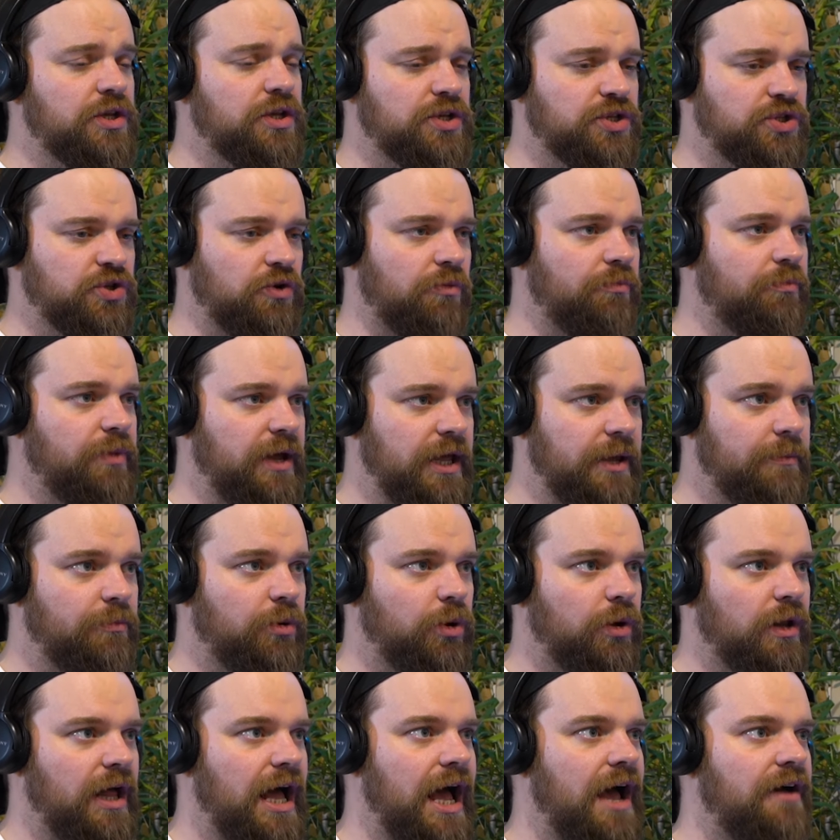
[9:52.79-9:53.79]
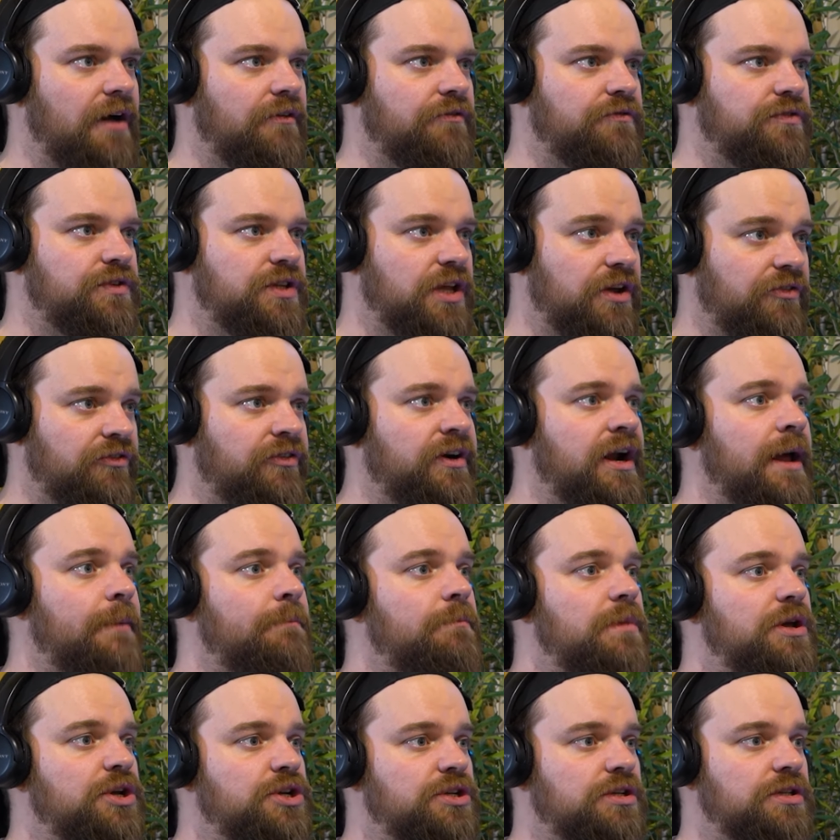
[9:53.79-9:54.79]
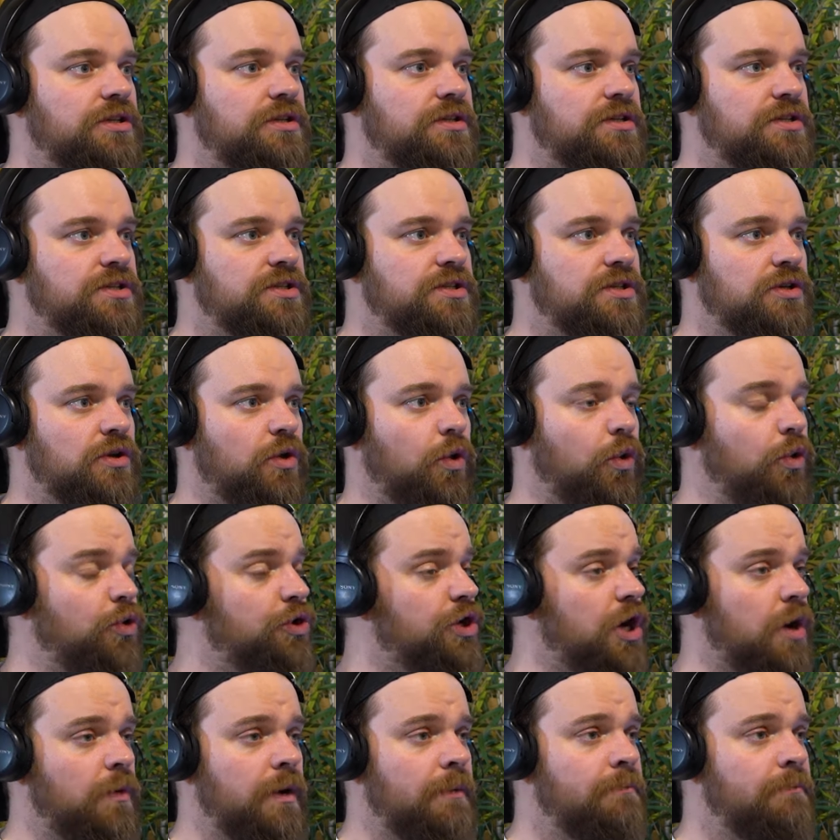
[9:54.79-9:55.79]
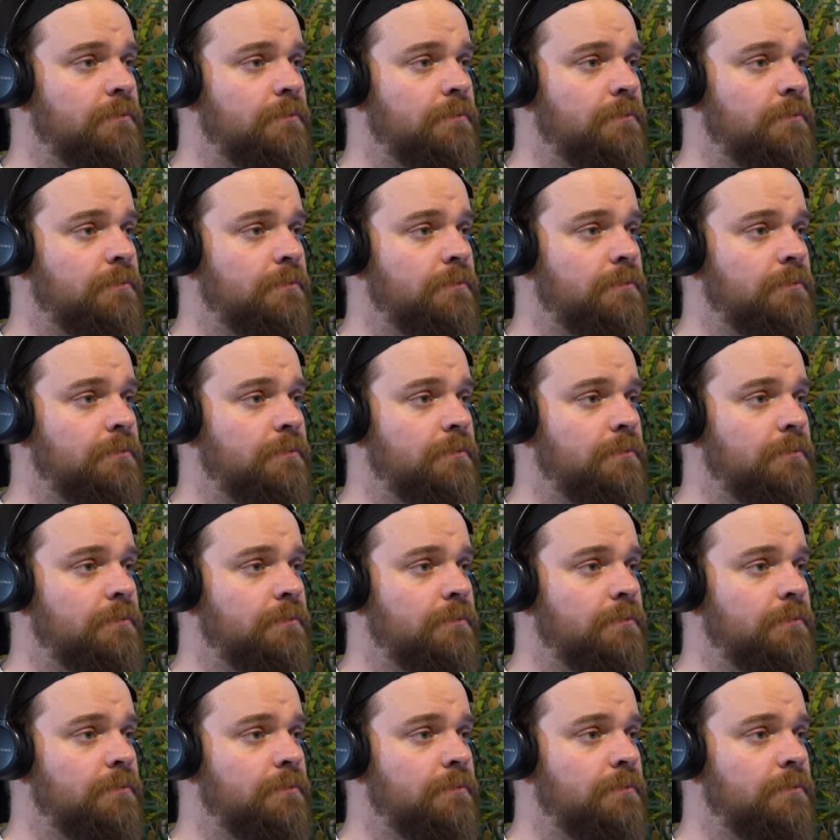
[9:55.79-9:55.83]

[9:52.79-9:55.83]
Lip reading: Some people have different ambitions or no